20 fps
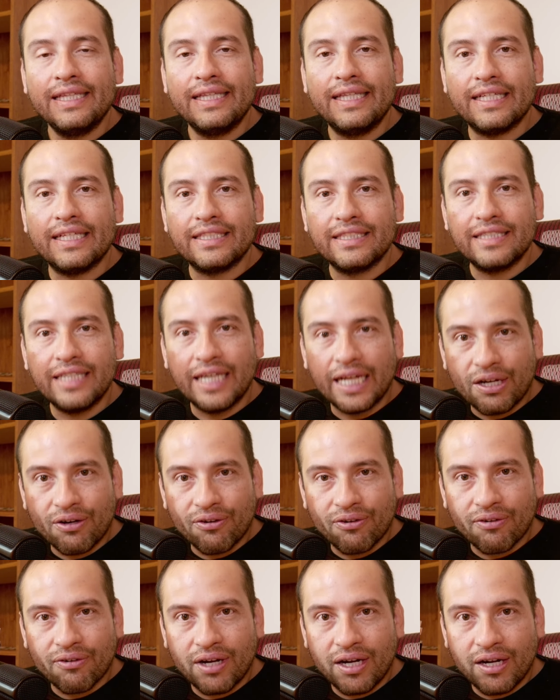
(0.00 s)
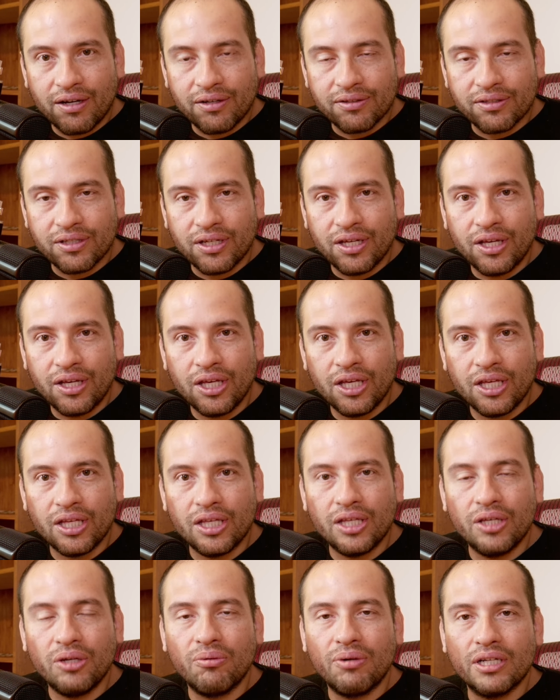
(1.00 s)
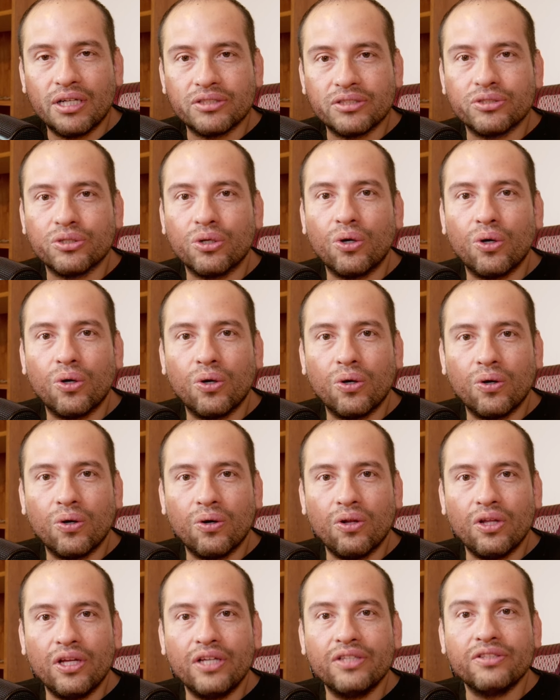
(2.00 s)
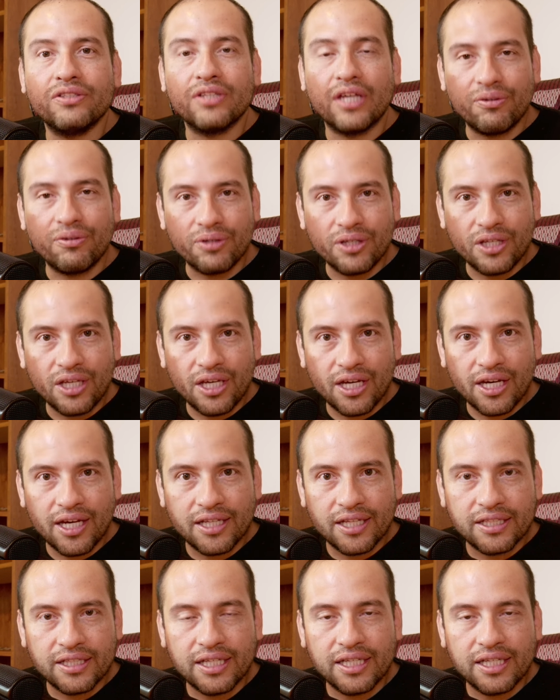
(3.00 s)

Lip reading: The second round, it was all Tsarukyan.